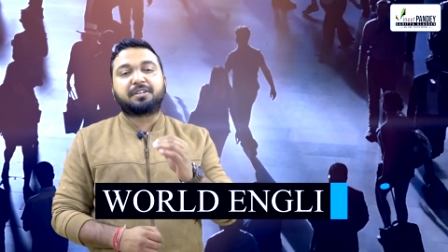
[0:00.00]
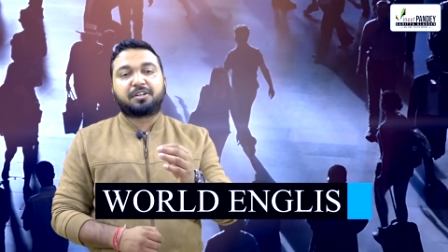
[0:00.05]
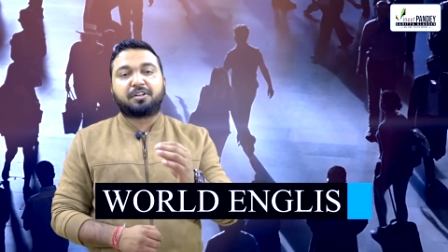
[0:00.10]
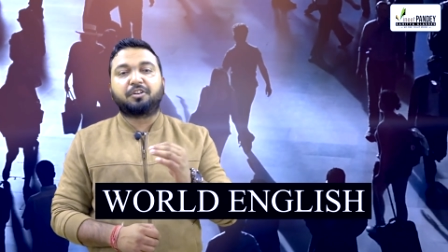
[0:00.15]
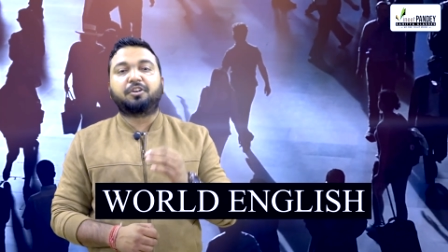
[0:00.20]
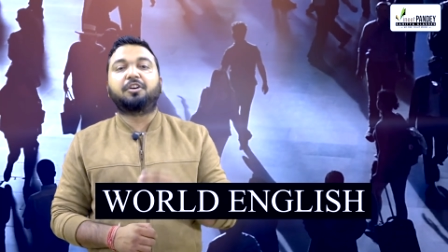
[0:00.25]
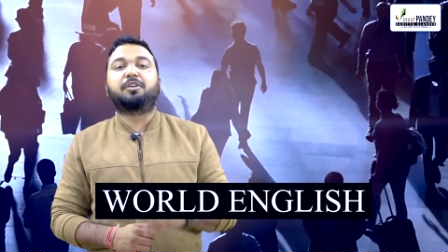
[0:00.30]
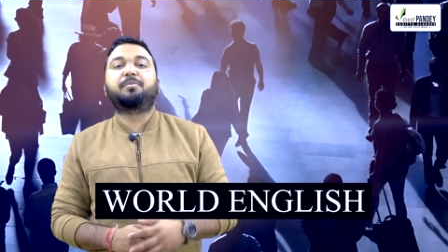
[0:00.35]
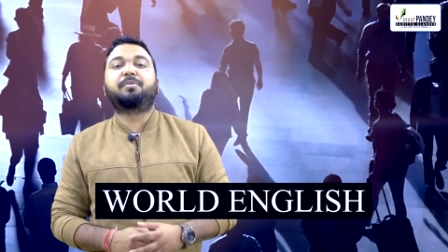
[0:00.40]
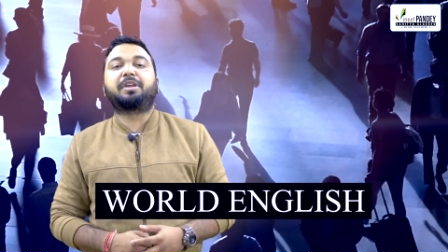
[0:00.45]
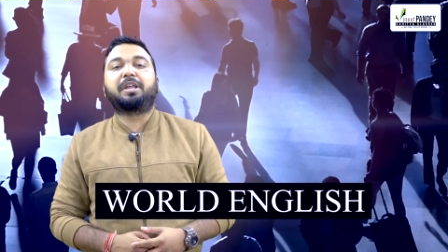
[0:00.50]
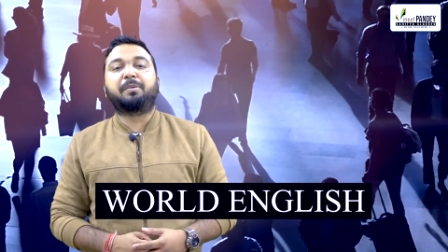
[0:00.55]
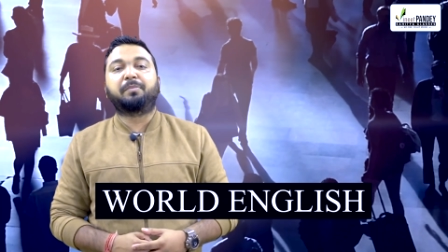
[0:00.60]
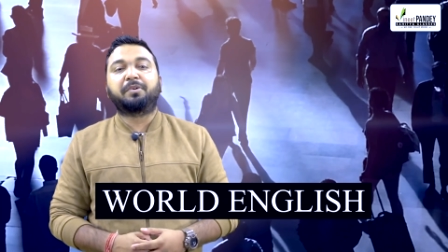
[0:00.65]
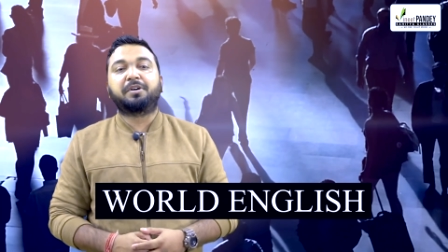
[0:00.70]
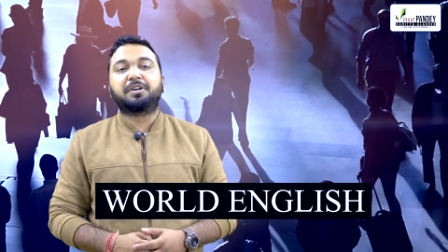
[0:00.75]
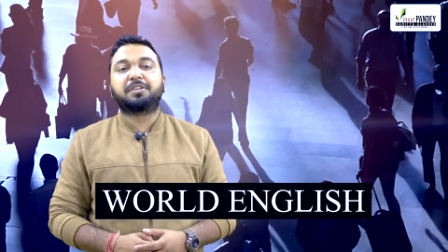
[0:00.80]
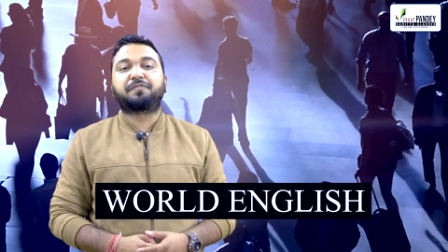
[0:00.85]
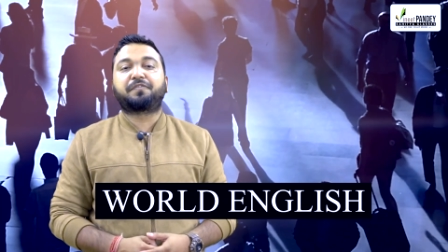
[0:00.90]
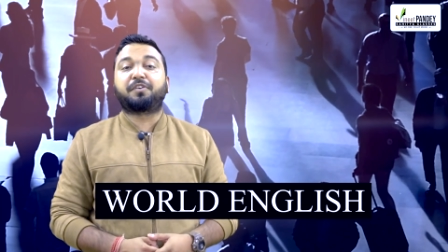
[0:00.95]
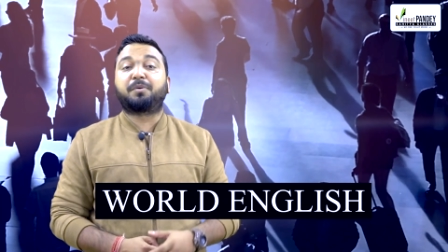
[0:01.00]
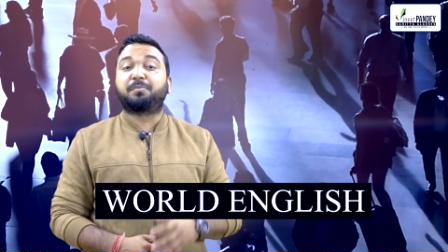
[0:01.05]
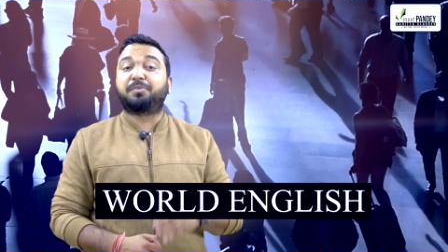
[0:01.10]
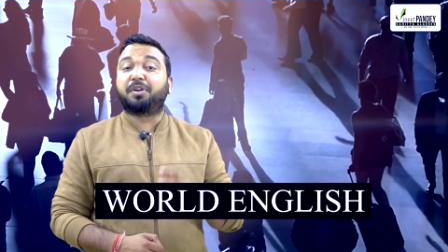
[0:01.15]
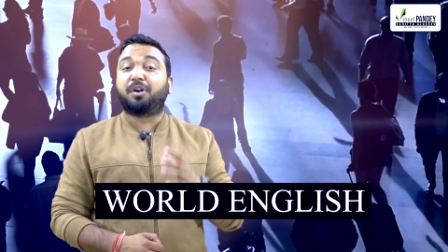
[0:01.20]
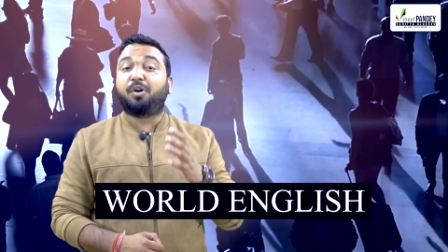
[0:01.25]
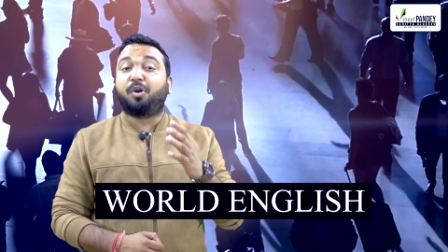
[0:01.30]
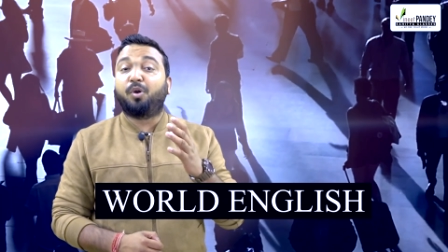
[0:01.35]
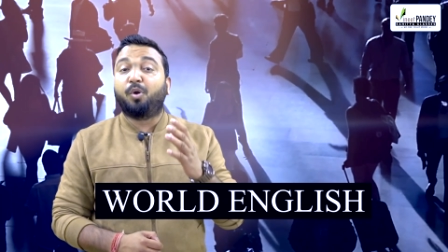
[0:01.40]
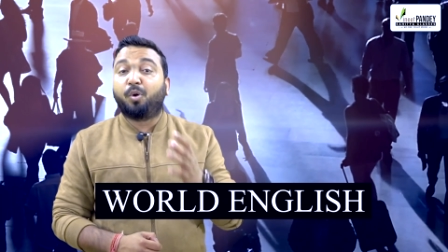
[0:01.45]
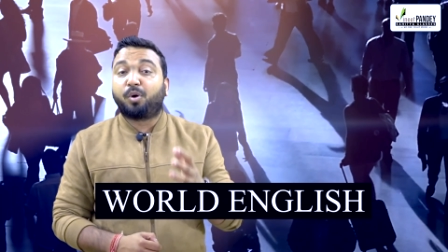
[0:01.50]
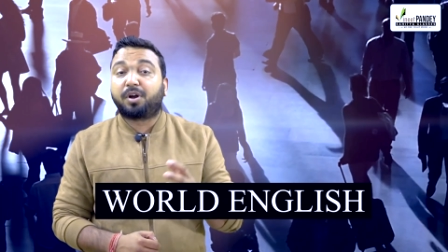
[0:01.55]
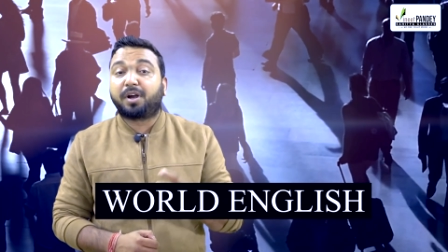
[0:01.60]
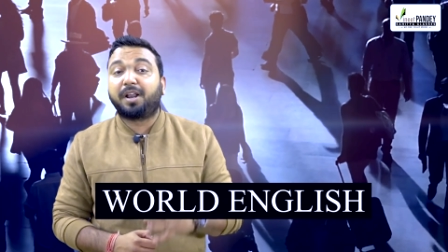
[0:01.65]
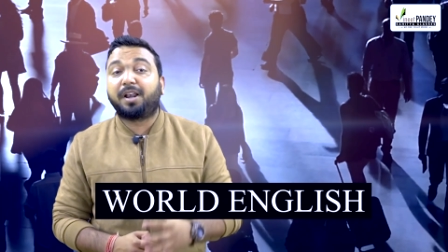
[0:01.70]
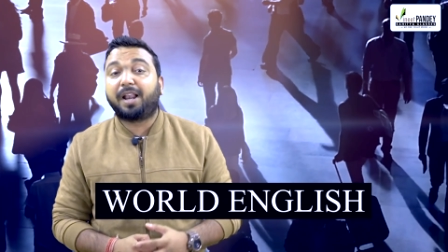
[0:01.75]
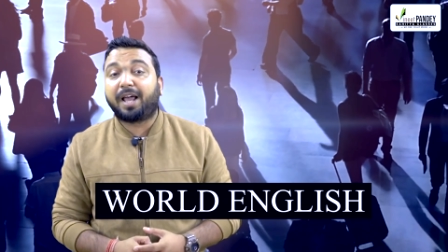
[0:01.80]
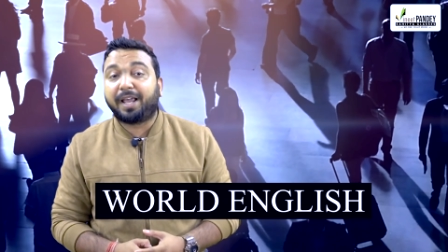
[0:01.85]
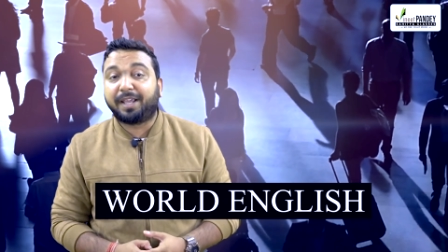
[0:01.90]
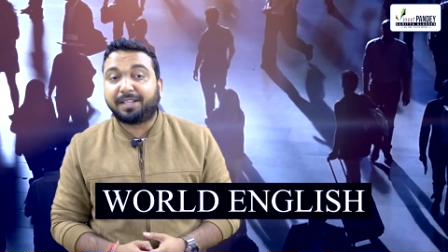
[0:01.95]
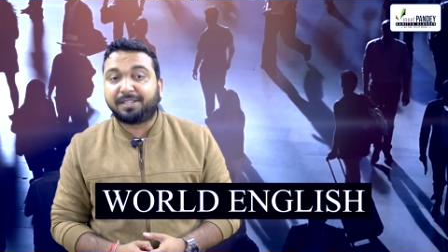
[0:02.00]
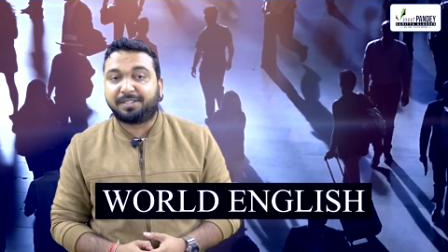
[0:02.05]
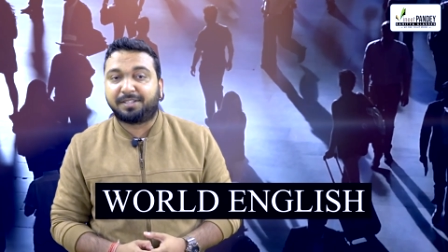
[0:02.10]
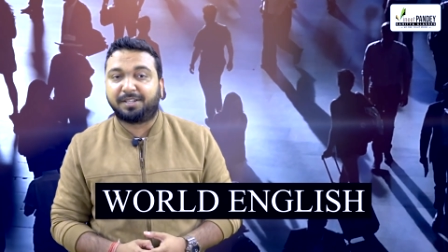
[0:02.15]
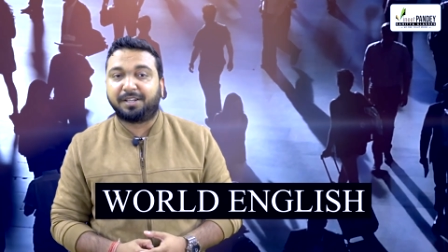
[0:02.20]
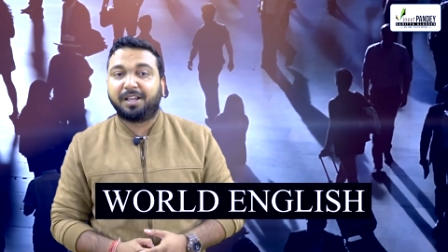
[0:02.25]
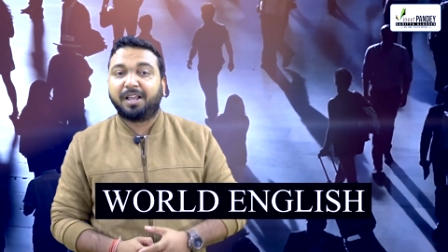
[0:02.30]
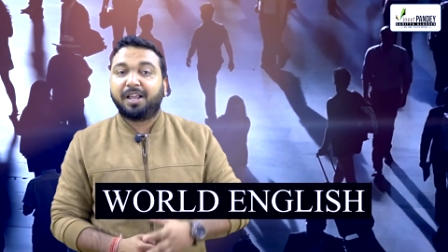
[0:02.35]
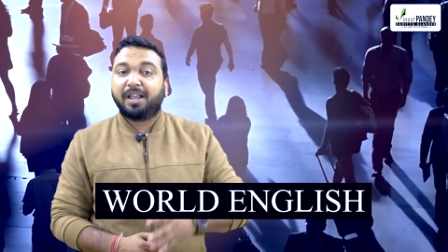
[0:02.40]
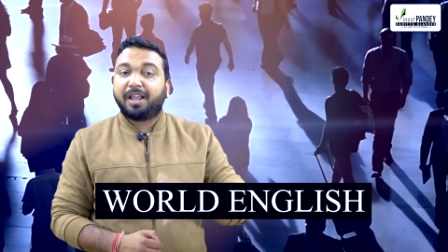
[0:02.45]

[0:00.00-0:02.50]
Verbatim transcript: term emerged from the localized